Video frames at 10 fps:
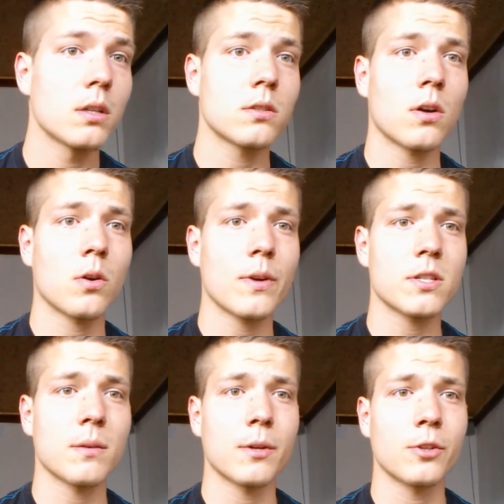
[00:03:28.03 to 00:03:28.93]
So
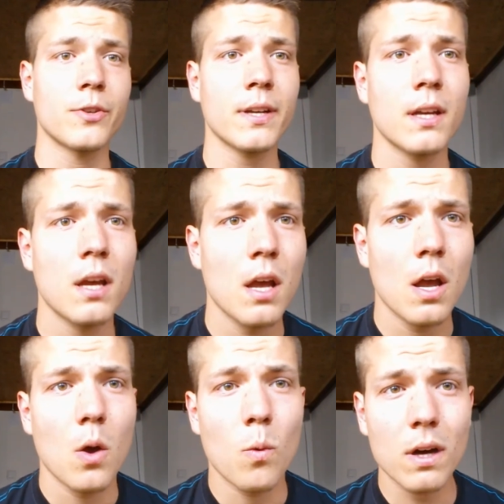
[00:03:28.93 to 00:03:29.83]
question number three:
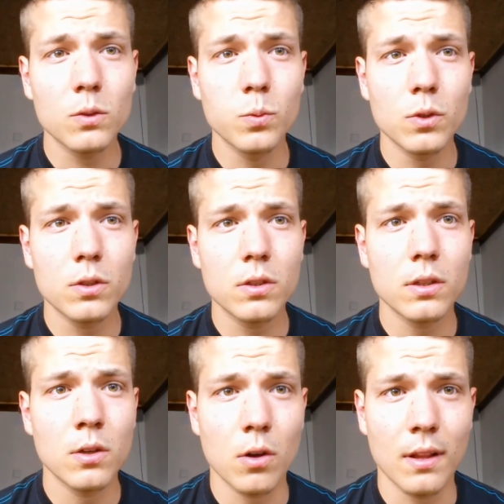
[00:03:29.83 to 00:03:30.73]
what would
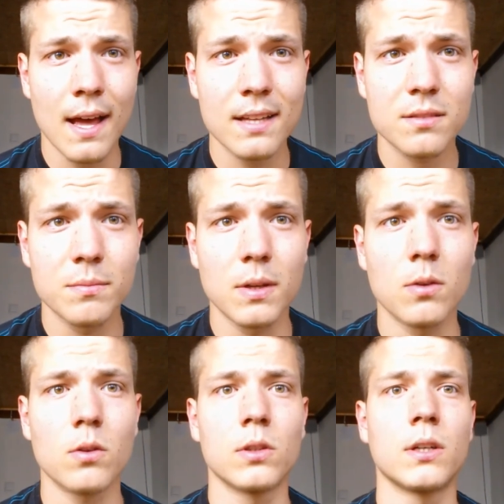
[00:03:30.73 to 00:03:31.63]
your last
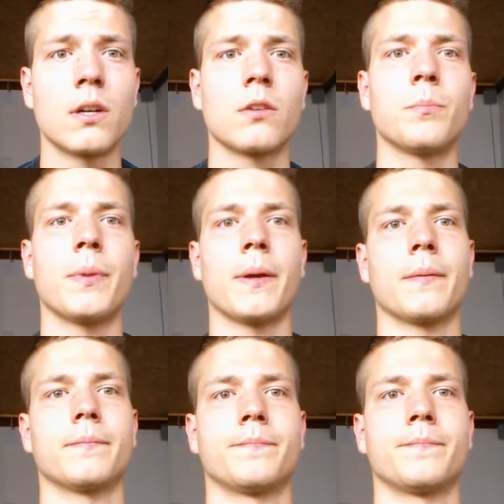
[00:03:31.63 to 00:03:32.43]
meal on earth be?